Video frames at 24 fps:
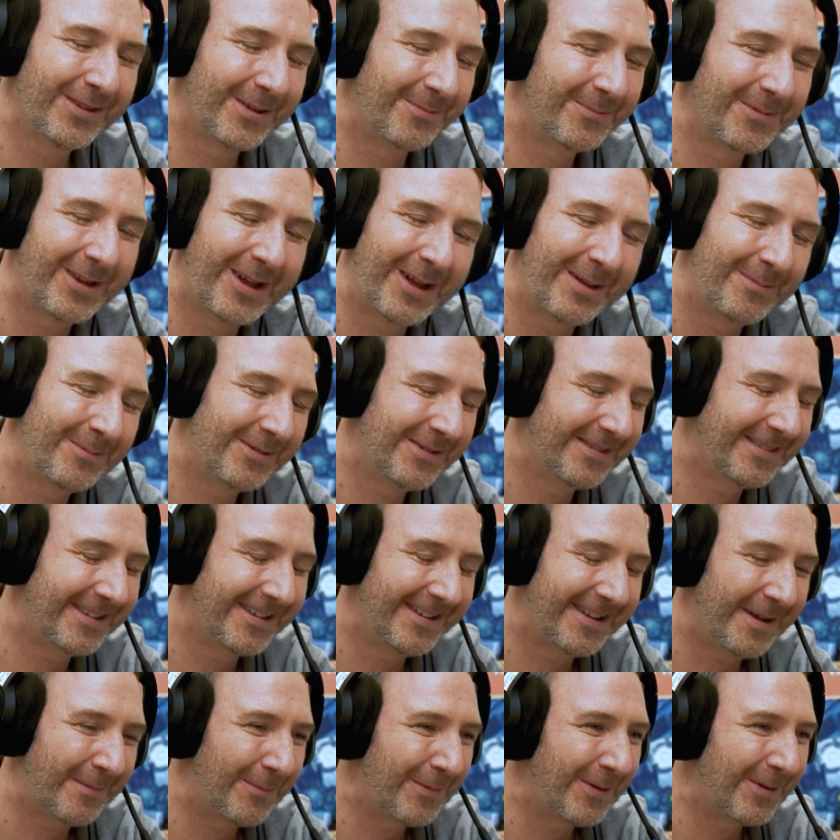sometimes in
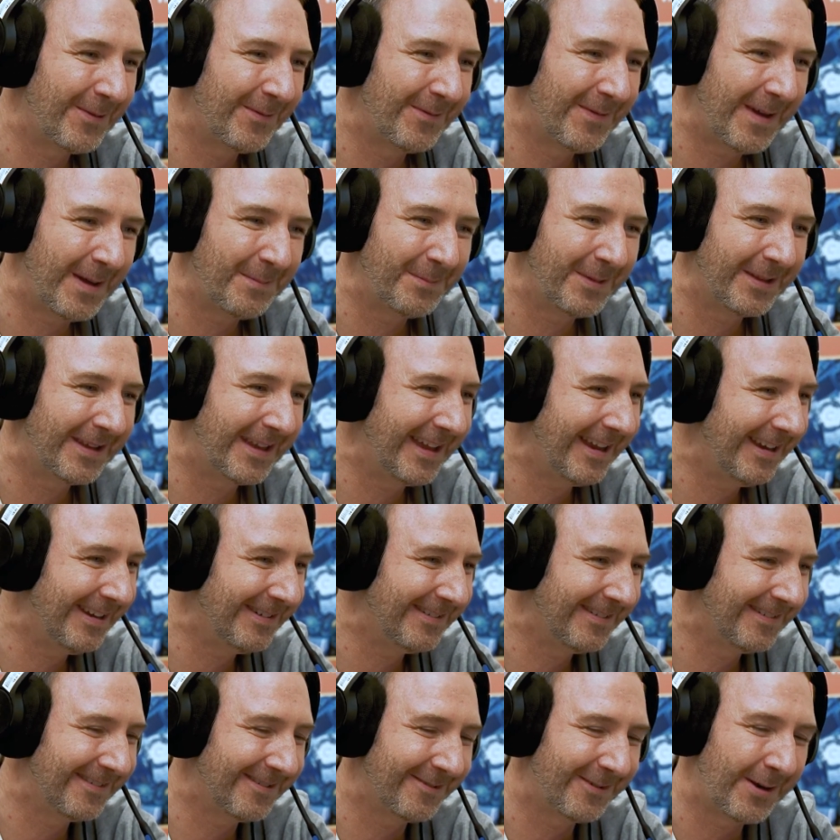the number of
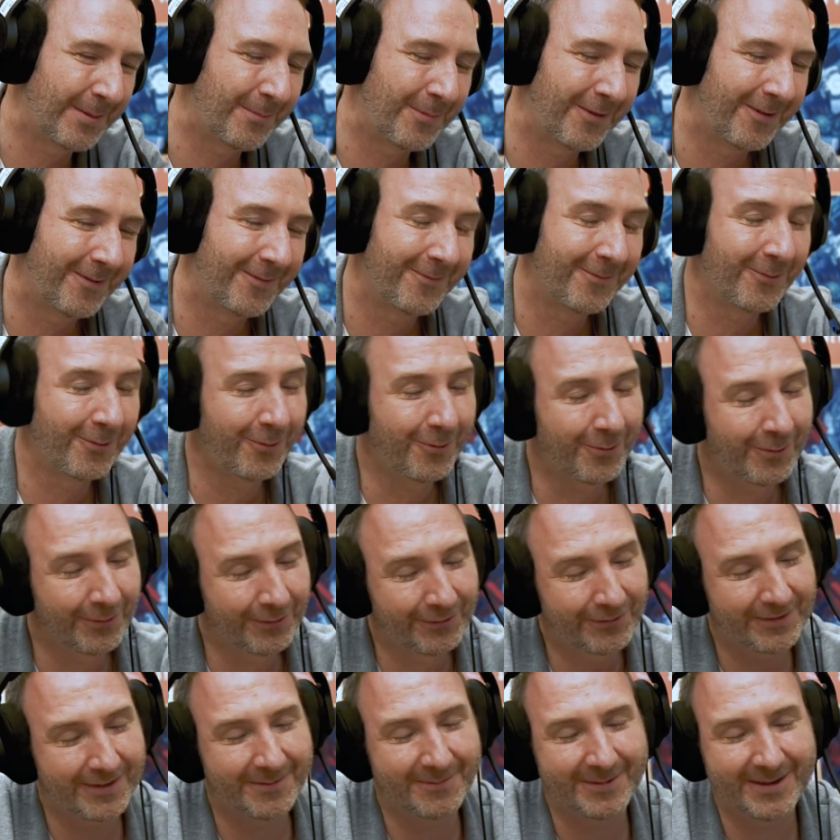applications or number of
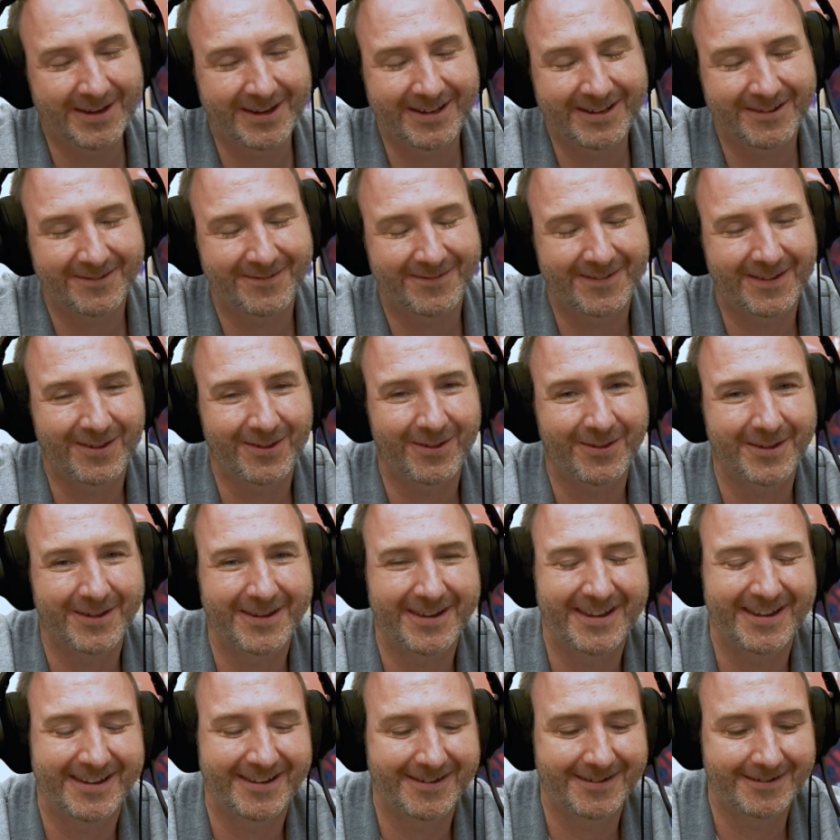roles that we need to fill,
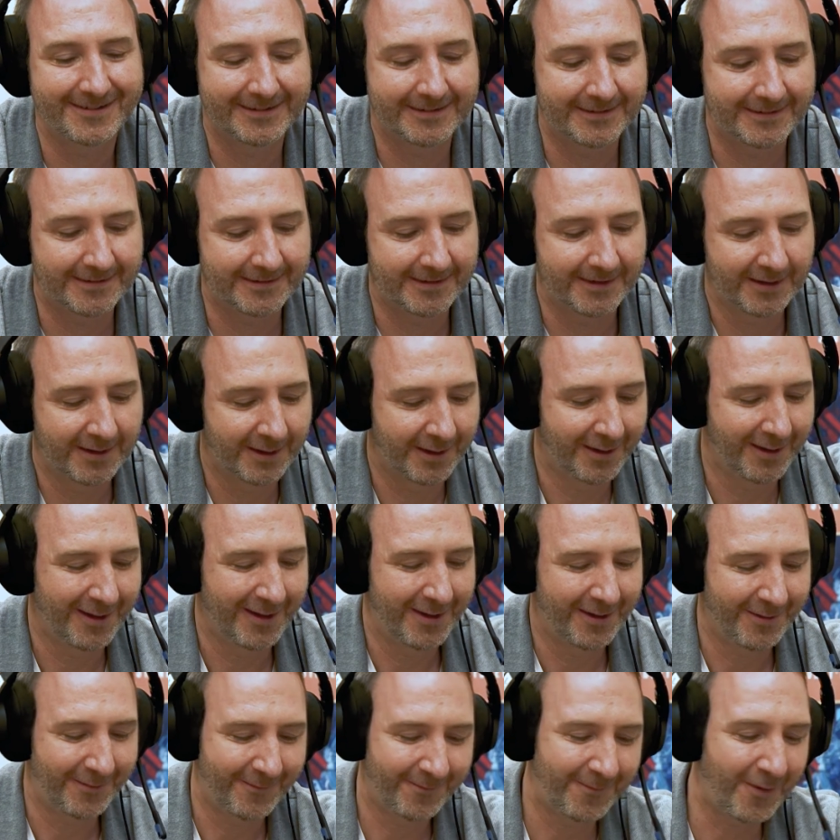and, and it's just
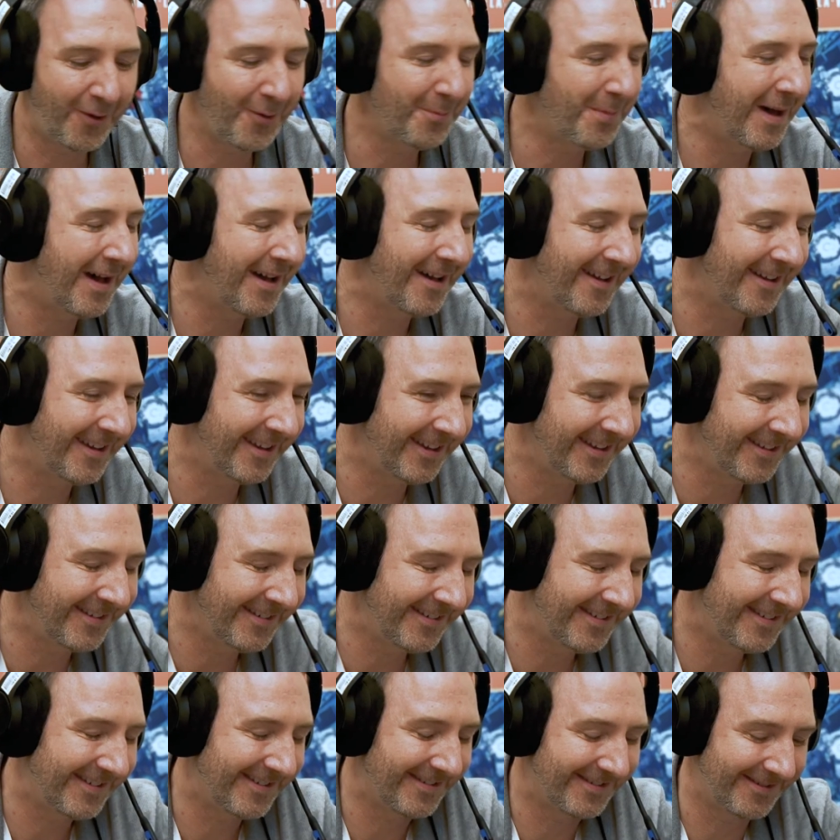fall
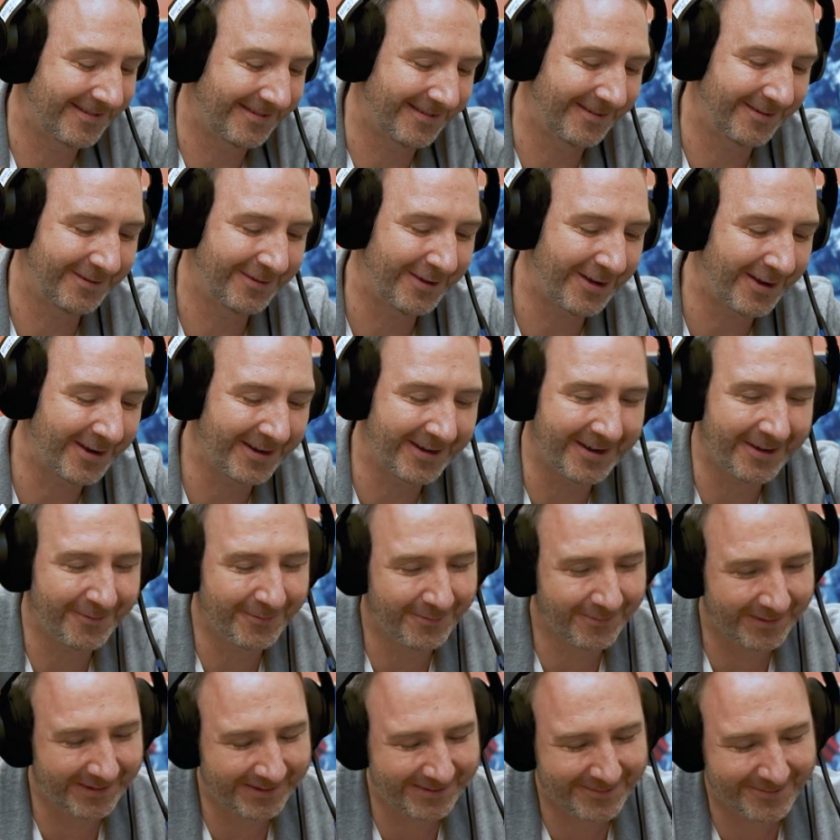behind, there's not
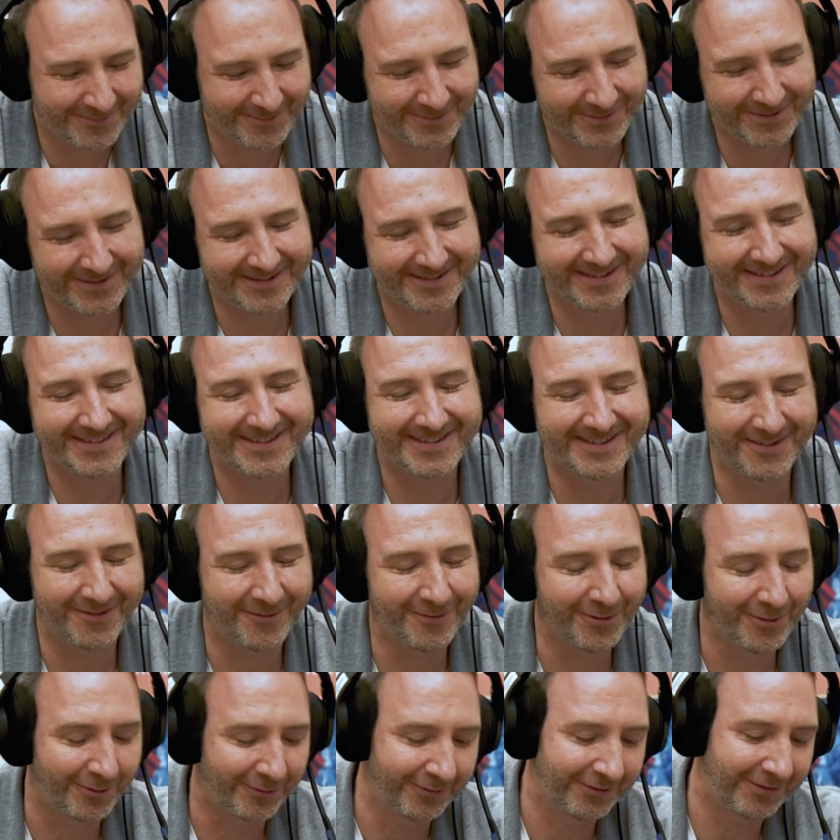enough resources,
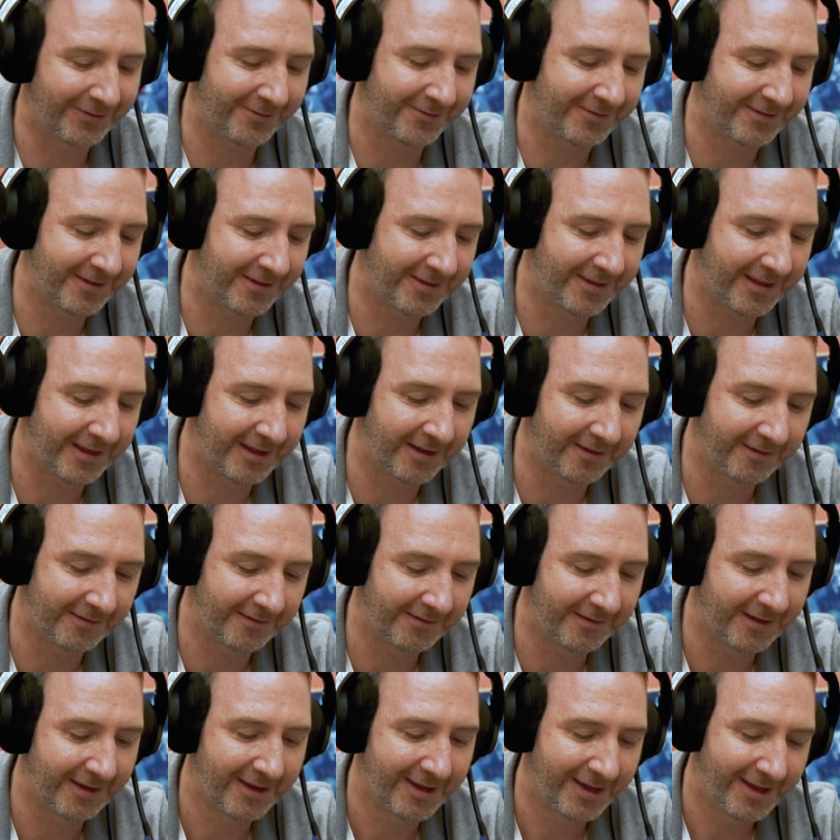all those sorts of
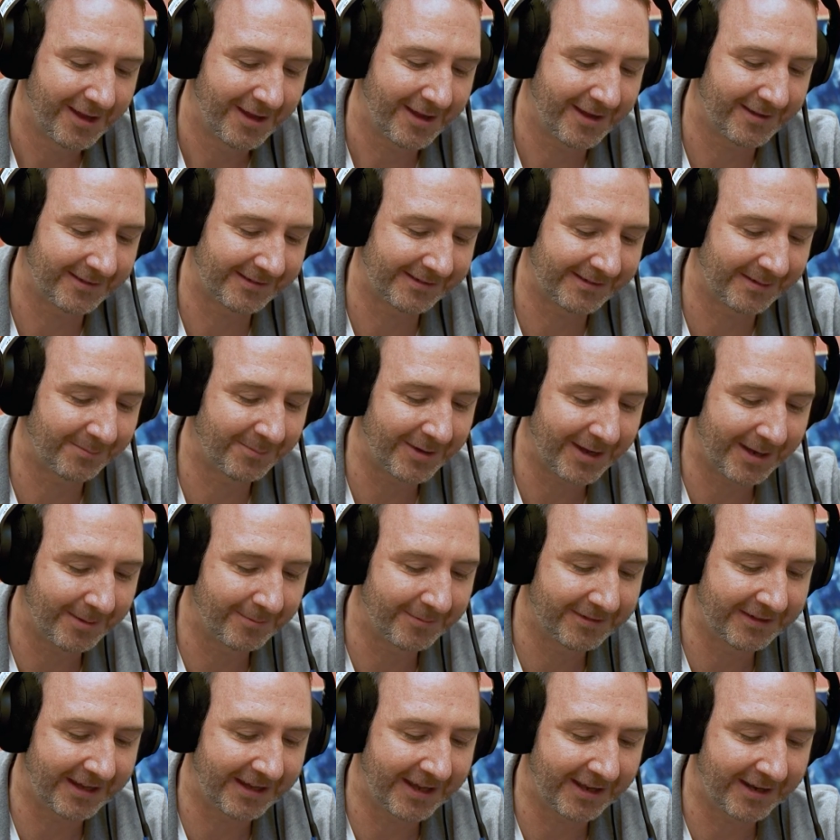things uh,
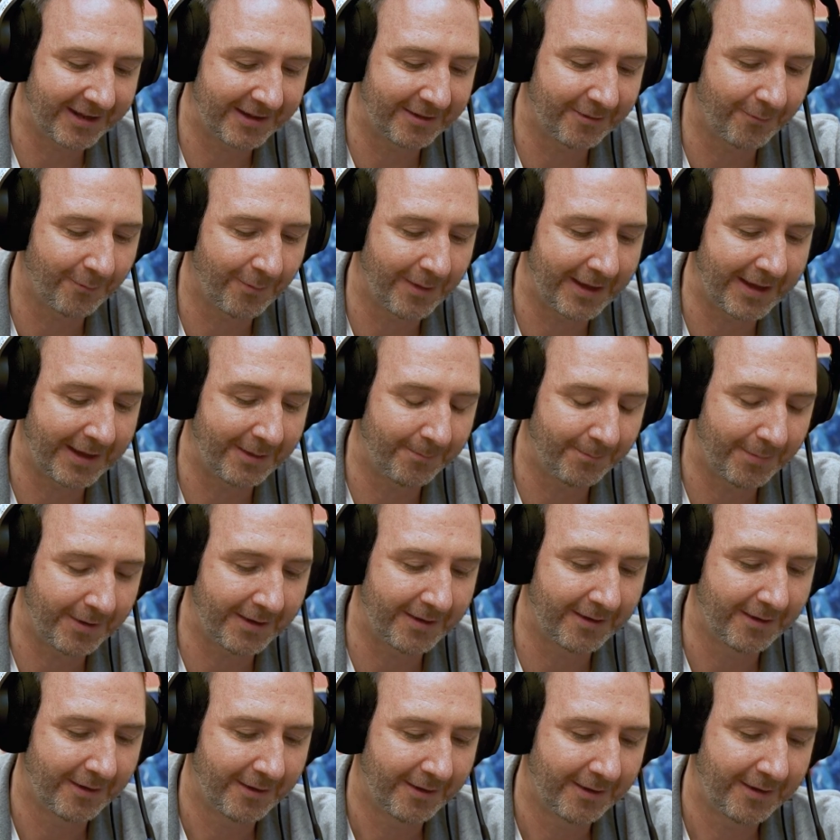sometimes get in the way.
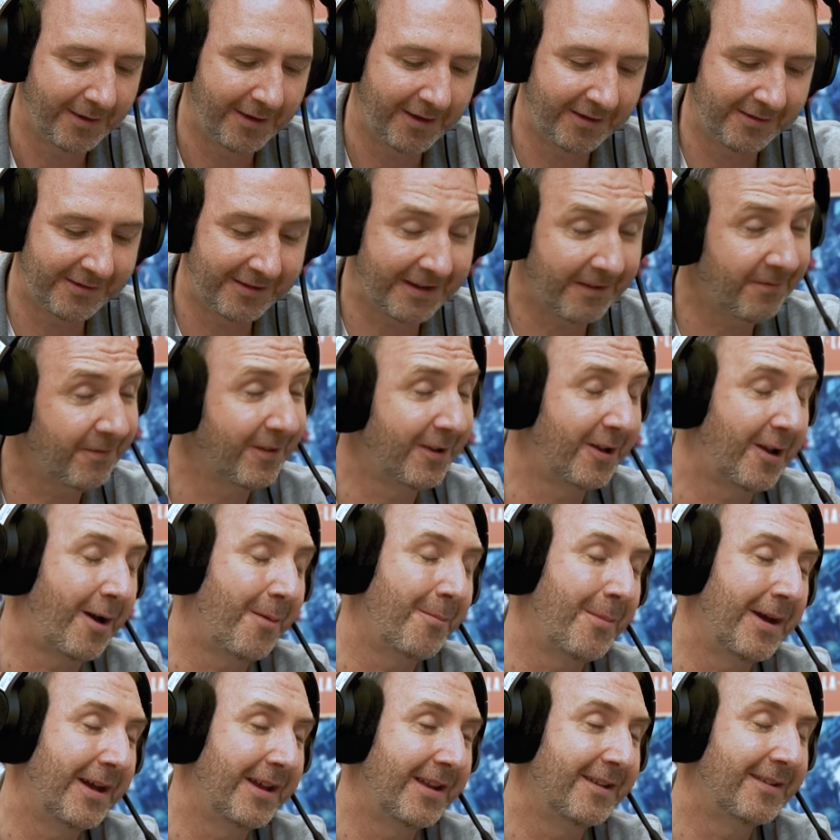But it's definitely not
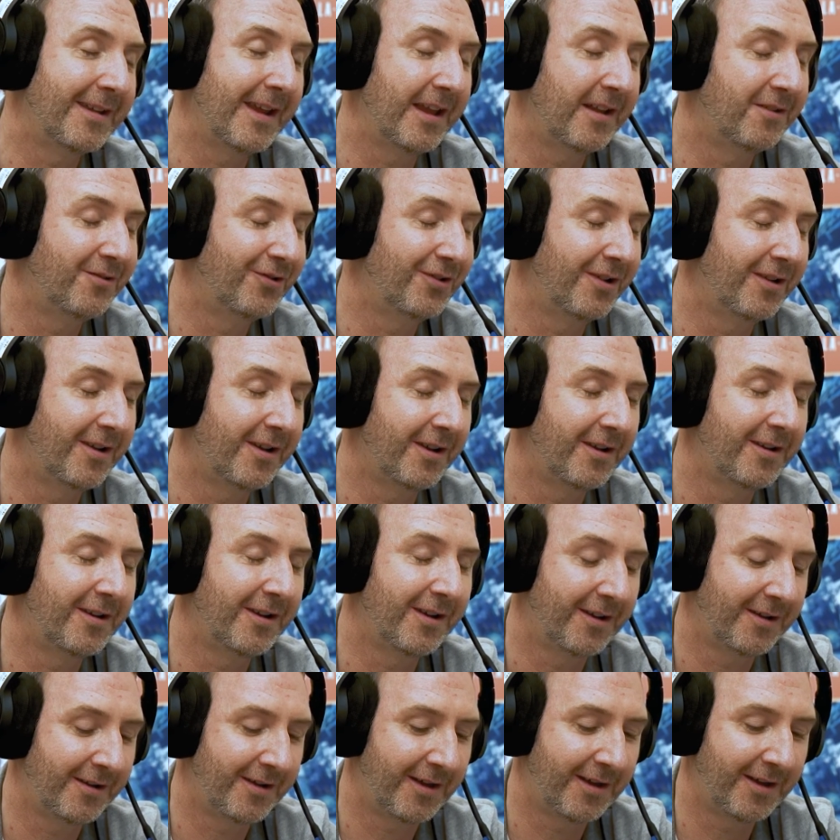my intention, and,
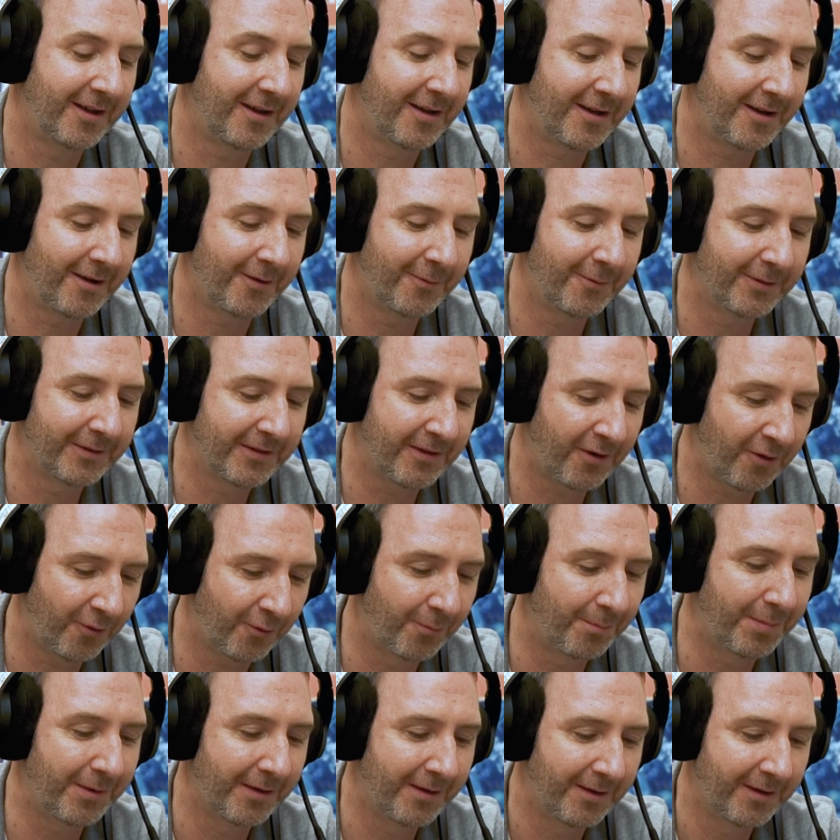and I, I always
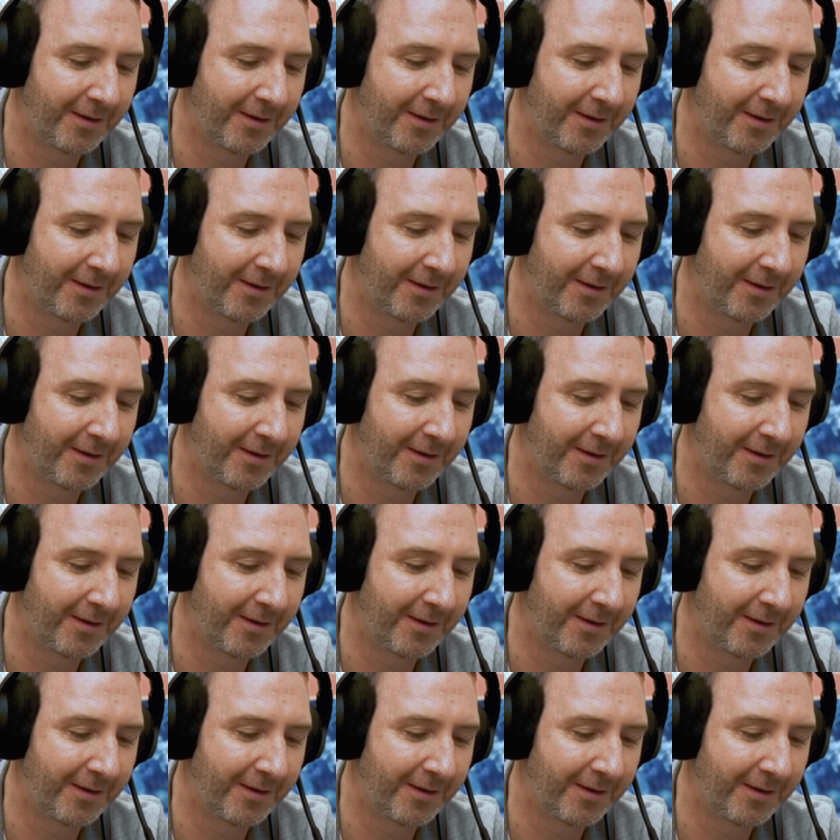hope